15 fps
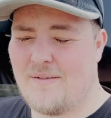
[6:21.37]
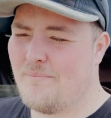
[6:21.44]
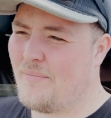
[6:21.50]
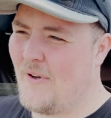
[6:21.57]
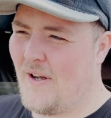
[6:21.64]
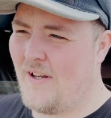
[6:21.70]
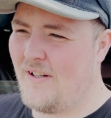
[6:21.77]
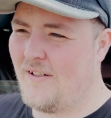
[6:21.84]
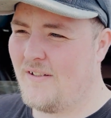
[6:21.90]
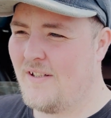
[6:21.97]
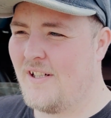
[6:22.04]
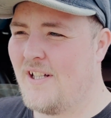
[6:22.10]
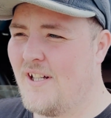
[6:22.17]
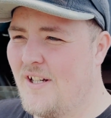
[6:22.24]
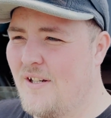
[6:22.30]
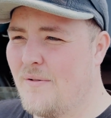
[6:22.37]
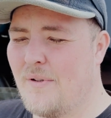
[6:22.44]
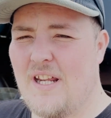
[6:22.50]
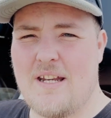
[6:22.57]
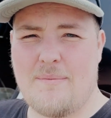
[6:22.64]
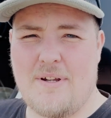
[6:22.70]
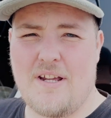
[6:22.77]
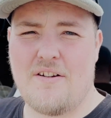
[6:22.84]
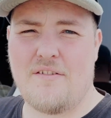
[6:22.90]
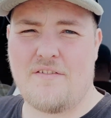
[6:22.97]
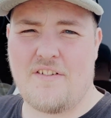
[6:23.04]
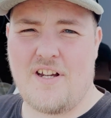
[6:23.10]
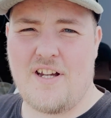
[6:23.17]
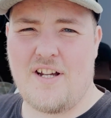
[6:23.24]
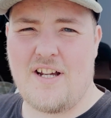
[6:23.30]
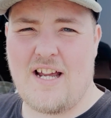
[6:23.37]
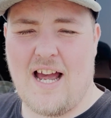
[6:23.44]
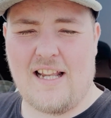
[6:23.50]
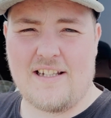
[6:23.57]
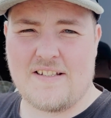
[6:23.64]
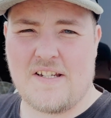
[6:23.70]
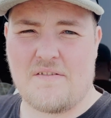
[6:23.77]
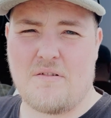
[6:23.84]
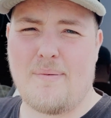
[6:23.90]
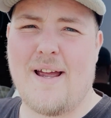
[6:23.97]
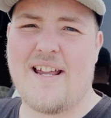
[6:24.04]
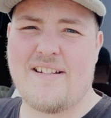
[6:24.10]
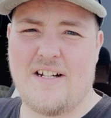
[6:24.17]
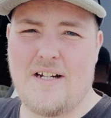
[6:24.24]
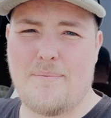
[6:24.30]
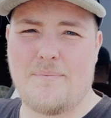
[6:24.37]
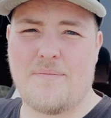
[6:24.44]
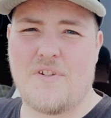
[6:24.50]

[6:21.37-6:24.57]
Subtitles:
but we need a bit of Alex's repair time